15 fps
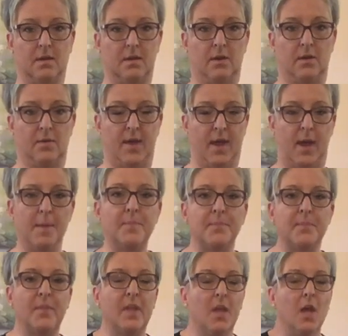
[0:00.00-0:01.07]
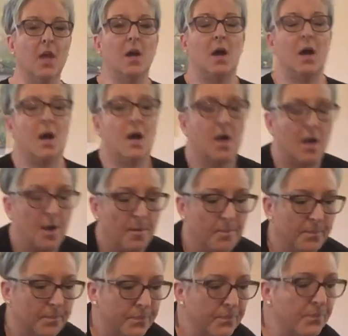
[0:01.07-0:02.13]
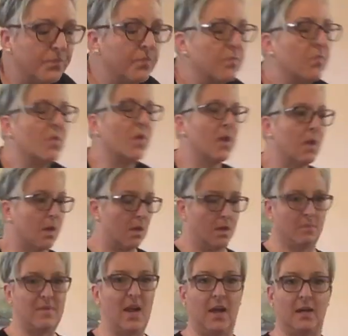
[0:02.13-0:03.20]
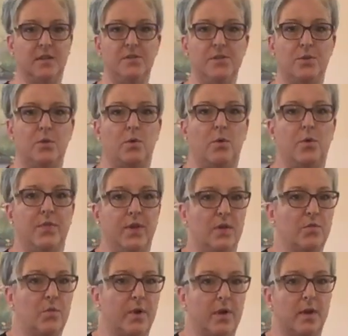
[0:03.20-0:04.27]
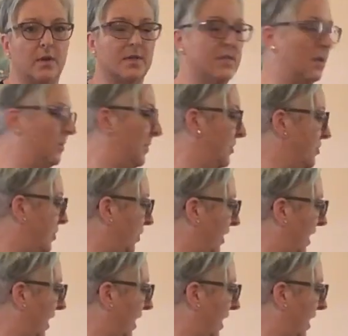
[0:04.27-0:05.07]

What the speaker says: Okay? I'm not going to do the whole thing for you because I'm going to show you